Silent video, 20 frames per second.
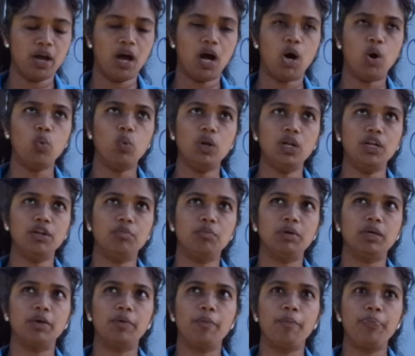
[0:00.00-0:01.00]
How will it
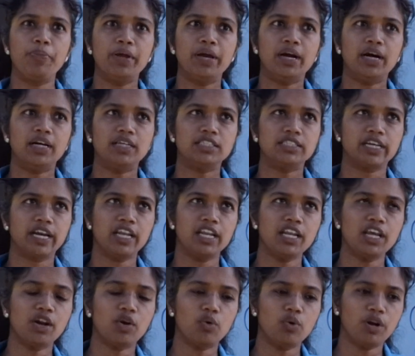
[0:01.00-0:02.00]
be? A child
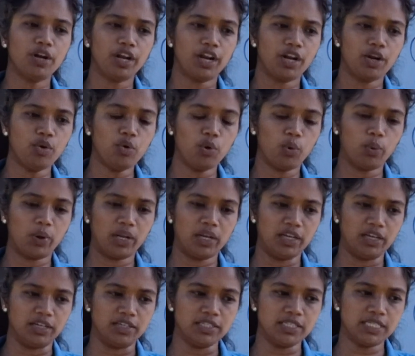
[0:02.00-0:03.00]
around 10 to 12
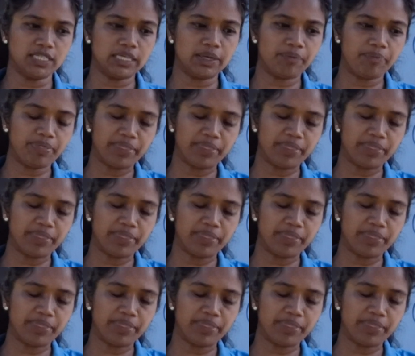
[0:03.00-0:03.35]
years,